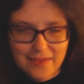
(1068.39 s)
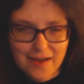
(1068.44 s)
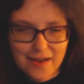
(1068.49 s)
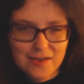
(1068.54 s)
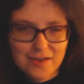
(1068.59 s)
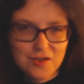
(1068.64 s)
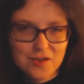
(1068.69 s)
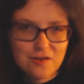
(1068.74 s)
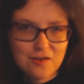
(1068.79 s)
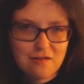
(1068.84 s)
and
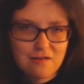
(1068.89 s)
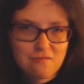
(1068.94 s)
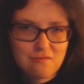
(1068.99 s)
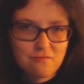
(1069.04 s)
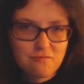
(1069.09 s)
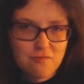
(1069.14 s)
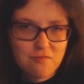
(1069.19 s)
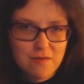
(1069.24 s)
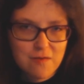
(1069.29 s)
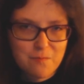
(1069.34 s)
that sort
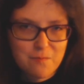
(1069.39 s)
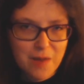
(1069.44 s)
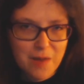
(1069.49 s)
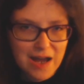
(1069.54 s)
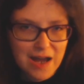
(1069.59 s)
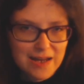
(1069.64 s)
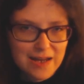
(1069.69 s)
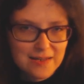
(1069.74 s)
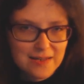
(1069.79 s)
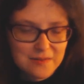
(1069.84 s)
of
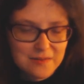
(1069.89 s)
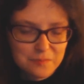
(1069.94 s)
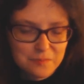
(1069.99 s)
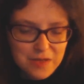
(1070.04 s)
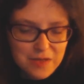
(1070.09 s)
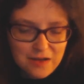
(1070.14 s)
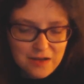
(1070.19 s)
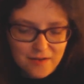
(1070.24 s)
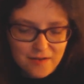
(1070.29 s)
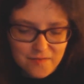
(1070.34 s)

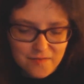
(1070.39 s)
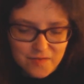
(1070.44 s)
reminded me